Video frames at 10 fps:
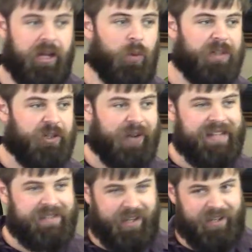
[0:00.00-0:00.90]
What's
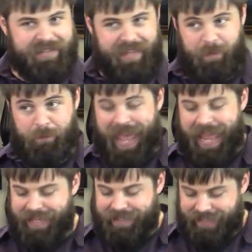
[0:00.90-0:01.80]
crazy here is that the
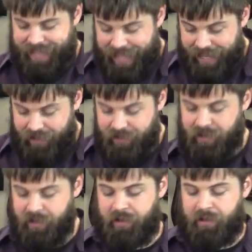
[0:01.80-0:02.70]
pagan king
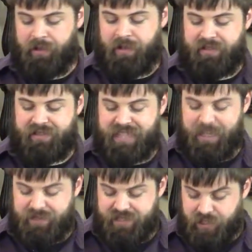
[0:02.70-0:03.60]

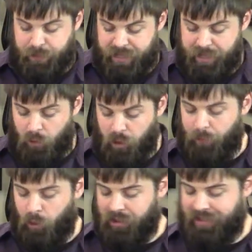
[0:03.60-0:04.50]
seems to be more
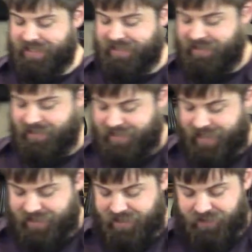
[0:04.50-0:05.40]
morally
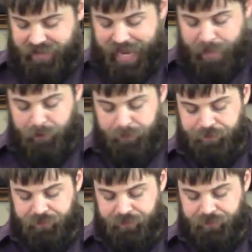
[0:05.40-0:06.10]
sensitive than Abram.